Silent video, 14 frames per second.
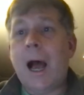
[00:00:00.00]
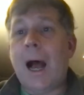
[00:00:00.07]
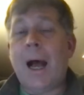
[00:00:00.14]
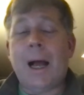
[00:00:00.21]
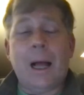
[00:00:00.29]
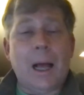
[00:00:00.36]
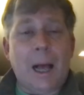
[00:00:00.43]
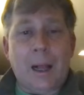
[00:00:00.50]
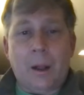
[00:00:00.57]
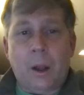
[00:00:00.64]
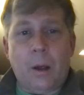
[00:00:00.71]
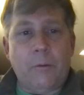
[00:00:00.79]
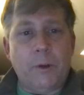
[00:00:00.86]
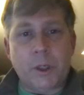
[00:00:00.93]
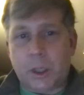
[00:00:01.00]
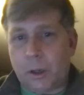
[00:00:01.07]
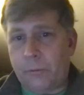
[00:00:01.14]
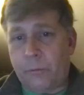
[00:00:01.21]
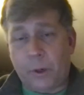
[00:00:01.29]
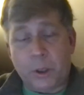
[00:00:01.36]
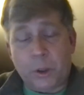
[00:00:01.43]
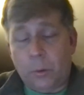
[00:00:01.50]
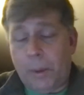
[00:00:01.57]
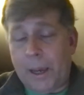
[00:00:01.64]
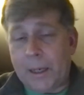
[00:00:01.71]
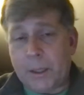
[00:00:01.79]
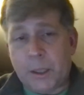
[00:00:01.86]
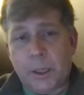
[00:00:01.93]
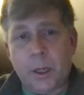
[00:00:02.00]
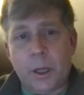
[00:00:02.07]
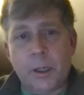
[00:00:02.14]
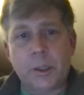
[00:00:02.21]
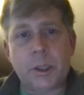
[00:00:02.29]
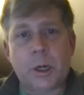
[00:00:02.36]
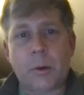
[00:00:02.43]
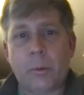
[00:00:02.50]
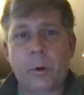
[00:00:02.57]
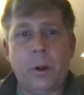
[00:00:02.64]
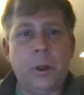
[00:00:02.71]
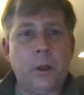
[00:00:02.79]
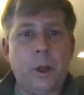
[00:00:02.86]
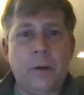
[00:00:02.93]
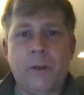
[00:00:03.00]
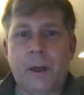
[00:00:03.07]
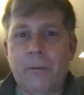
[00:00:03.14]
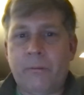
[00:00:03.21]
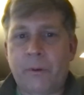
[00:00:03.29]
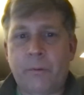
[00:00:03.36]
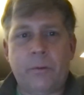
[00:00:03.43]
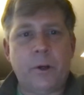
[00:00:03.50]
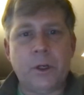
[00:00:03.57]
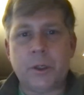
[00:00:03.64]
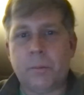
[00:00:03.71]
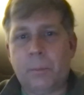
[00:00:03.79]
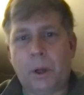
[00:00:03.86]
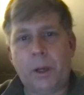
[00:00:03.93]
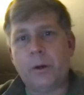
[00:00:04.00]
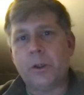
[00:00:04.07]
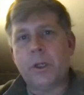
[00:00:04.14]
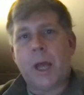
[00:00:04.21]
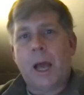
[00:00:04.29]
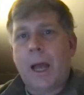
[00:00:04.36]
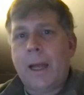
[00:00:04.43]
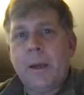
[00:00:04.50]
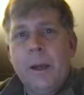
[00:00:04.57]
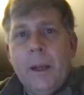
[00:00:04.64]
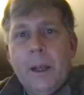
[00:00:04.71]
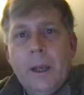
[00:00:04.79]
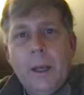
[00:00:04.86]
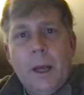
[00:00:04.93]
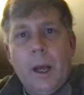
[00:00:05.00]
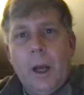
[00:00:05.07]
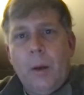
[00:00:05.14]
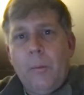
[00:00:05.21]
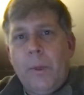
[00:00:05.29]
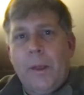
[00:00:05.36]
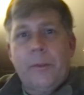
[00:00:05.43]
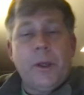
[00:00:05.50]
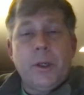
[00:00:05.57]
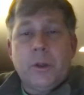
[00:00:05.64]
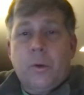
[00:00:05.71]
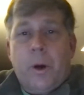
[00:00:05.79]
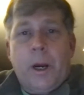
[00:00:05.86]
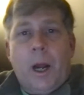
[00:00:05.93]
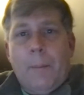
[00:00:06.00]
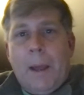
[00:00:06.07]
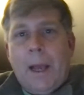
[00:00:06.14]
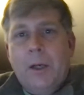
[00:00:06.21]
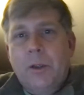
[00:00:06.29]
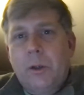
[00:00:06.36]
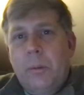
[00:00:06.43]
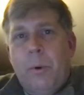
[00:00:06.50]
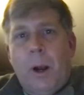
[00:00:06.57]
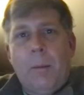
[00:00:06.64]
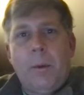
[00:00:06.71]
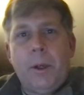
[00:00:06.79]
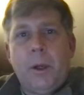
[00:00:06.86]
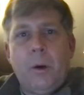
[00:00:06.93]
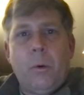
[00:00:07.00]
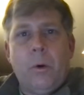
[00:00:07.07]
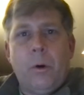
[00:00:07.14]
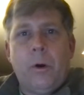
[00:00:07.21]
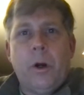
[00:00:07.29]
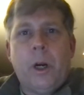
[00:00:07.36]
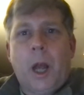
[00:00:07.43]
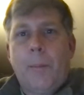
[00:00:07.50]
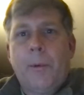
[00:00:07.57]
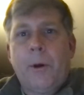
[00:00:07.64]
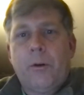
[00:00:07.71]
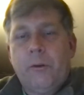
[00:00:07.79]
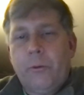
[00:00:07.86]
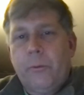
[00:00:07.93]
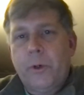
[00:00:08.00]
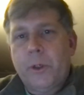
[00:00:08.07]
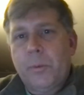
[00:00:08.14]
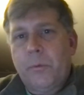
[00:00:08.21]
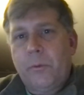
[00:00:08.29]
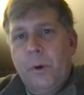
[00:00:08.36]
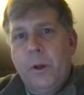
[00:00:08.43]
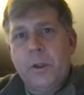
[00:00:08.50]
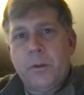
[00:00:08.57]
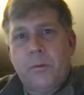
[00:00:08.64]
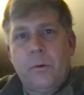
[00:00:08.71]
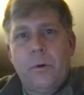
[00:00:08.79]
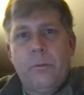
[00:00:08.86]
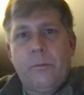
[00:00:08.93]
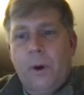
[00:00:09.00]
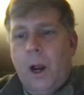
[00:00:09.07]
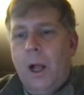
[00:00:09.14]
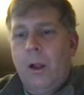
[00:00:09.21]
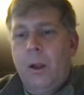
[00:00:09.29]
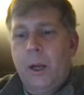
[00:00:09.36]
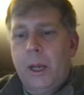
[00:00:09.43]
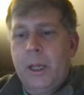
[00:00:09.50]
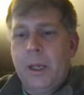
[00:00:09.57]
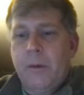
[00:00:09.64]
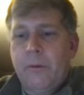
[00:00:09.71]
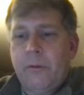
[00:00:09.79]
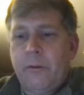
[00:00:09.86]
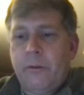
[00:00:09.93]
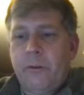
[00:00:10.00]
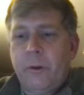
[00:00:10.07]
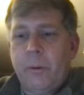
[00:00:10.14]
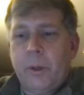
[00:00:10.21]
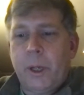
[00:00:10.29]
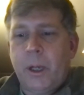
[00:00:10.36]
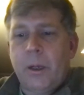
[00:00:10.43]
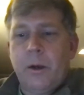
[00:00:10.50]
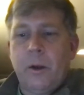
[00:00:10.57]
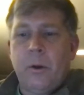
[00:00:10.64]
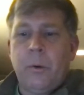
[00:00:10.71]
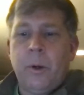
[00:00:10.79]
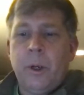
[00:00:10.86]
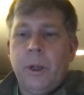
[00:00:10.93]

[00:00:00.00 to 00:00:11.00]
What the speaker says: I love the stuff Threshold Magazine does. I really love that 5th edition player's guide. That thing's great. I'm actually probably going to order a copy or two for some friends for holiday gifts and see what they can do,